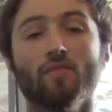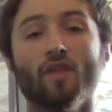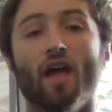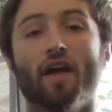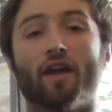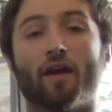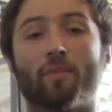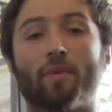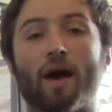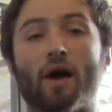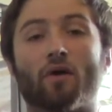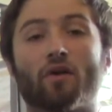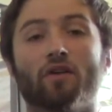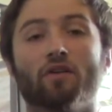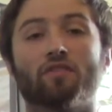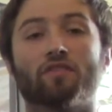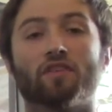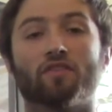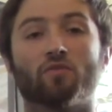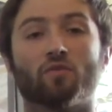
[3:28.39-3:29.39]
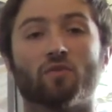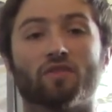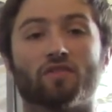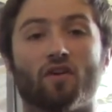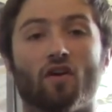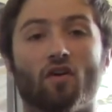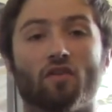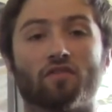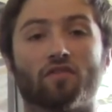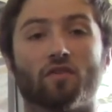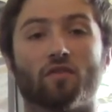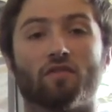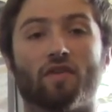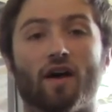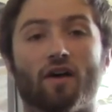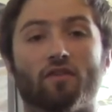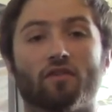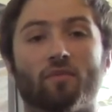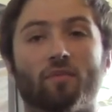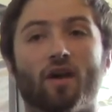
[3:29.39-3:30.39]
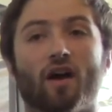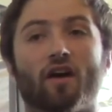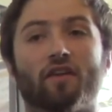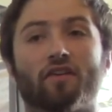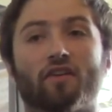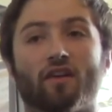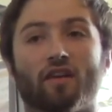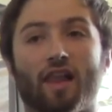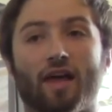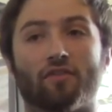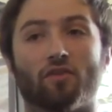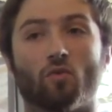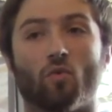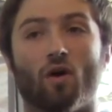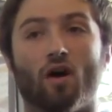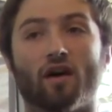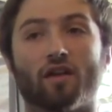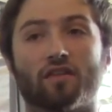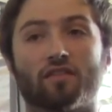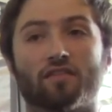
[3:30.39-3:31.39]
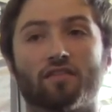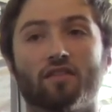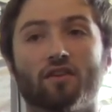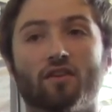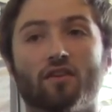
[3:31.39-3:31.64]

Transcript: And our power usage was also found to be under 11 watts,